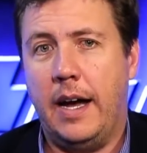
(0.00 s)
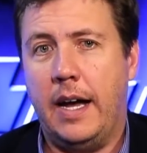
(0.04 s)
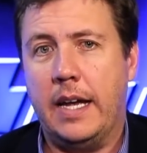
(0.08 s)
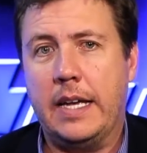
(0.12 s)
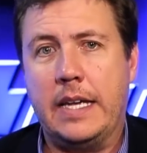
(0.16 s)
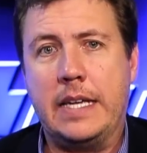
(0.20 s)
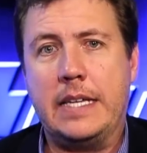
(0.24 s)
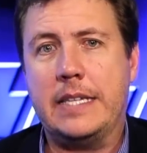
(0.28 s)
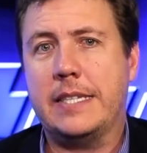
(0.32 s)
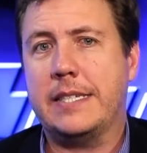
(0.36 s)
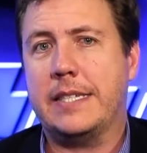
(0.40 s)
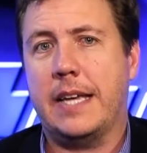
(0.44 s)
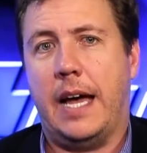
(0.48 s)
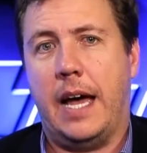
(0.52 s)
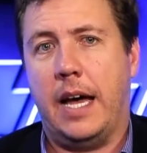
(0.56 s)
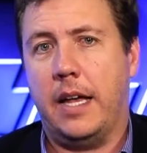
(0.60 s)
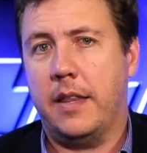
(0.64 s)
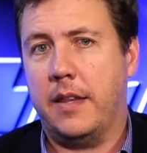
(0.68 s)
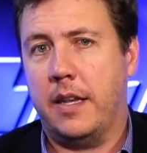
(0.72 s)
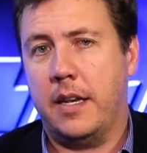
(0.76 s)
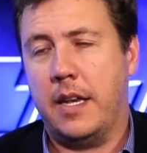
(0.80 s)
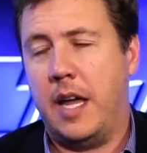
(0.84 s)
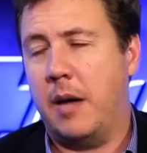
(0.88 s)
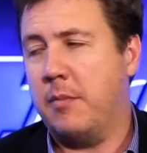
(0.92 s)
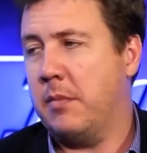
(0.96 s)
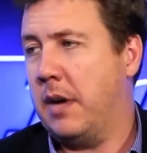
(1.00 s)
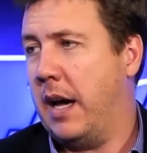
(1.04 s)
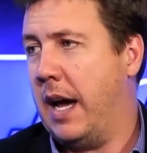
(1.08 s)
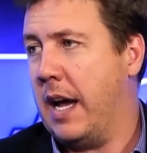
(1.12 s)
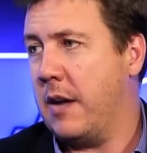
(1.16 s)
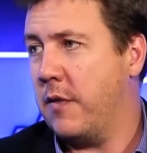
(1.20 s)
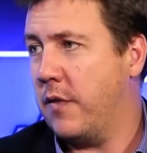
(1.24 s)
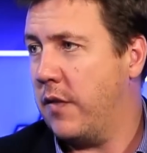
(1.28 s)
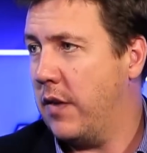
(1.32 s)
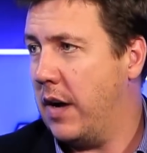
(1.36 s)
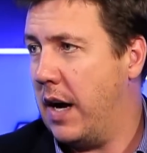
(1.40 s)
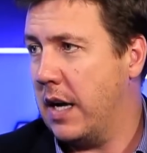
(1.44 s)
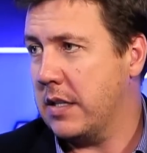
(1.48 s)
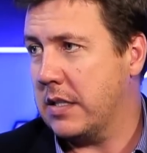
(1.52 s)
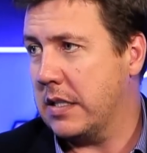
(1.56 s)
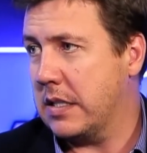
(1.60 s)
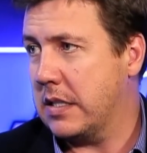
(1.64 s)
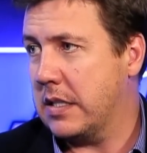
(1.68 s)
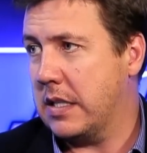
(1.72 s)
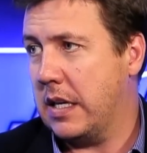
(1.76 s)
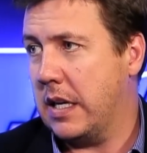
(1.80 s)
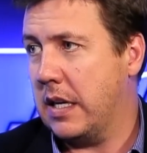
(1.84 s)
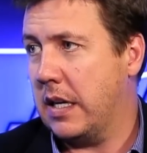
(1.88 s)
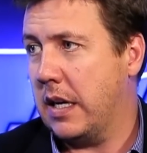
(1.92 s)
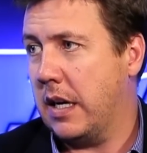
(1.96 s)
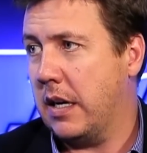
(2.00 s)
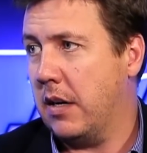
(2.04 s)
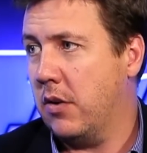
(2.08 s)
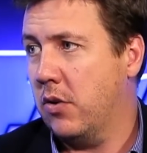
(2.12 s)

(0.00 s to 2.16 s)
Issa, the number 8 for Argentina,